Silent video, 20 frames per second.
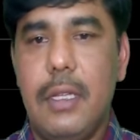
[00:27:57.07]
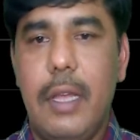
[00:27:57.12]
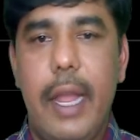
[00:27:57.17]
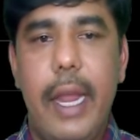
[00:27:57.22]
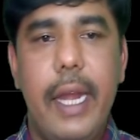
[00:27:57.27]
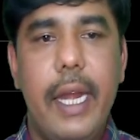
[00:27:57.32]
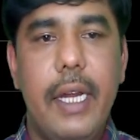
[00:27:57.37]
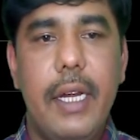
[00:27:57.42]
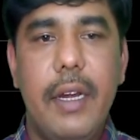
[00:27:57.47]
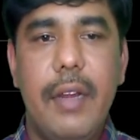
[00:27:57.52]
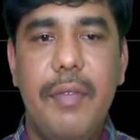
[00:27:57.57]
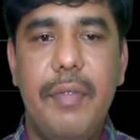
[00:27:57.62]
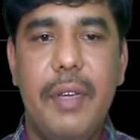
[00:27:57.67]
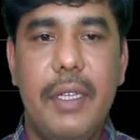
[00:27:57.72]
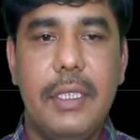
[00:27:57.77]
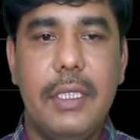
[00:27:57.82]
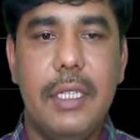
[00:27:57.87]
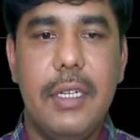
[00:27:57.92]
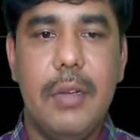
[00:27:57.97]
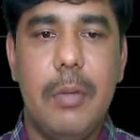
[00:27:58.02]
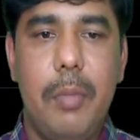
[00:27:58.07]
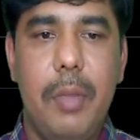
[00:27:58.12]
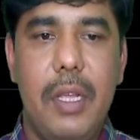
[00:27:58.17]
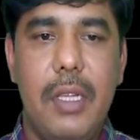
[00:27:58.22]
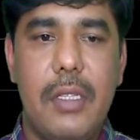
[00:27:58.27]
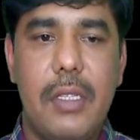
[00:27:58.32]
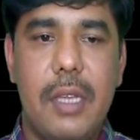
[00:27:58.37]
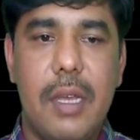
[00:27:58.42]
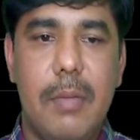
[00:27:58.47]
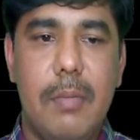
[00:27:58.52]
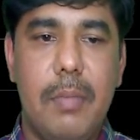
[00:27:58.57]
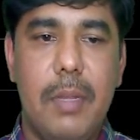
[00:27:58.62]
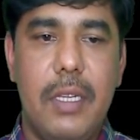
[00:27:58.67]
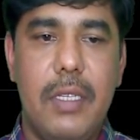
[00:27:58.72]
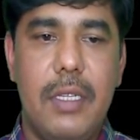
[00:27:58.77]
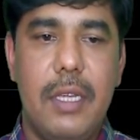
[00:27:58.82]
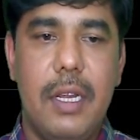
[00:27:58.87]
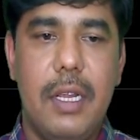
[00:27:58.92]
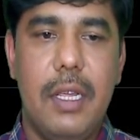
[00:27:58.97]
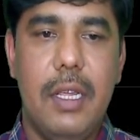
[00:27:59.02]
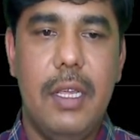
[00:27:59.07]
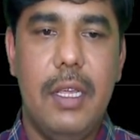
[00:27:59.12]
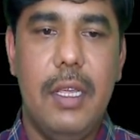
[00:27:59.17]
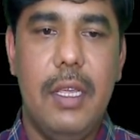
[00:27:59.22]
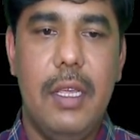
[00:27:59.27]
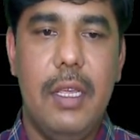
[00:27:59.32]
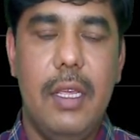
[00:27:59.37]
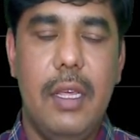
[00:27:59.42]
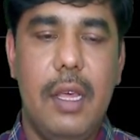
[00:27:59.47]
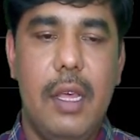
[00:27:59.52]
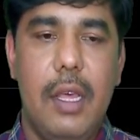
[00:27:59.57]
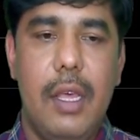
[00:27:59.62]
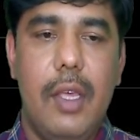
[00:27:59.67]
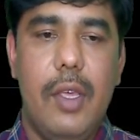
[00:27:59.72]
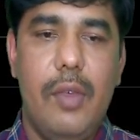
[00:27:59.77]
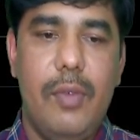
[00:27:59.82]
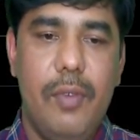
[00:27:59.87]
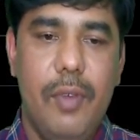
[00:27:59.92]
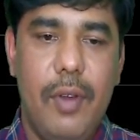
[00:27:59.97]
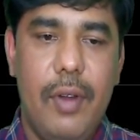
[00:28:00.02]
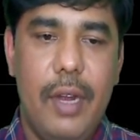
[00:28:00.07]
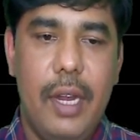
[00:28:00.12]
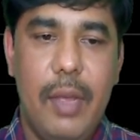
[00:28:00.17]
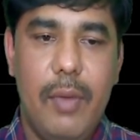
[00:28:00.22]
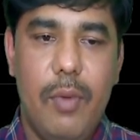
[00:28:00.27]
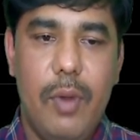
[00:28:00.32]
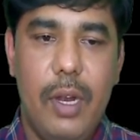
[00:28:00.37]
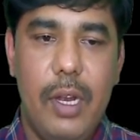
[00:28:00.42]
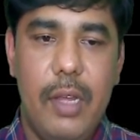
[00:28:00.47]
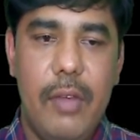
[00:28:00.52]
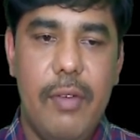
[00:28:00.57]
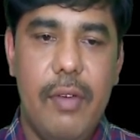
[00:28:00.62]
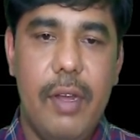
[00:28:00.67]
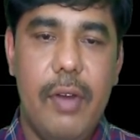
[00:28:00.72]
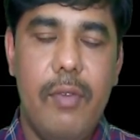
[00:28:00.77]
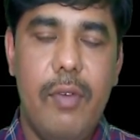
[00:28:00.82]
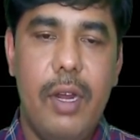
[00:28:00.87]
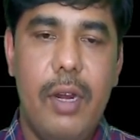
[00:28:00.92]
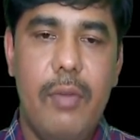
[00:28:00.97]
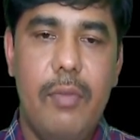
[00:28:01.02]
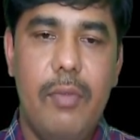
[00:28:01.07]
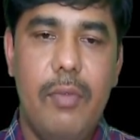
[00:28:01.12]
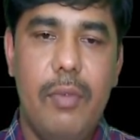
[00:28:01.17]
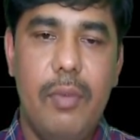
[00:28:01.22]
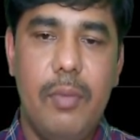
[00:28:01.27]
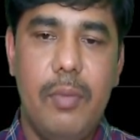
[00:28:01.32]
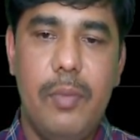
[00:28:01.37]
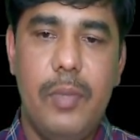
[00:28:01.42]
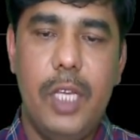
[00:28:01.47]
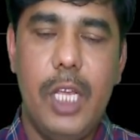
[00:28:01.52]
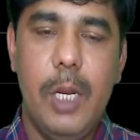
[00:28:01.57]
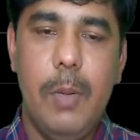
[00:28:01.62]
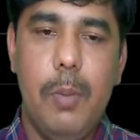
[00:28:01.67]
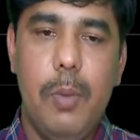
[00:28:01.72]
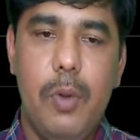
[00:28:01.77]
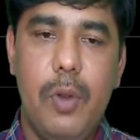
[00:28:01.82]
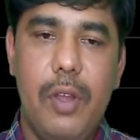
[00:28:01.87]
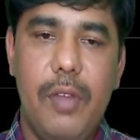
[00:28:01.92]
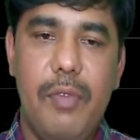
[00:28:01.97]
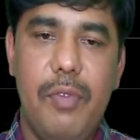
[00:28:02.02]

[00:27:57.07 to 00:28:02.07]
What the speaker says: Identity function means compulsory, if you are taking whatever one input, if you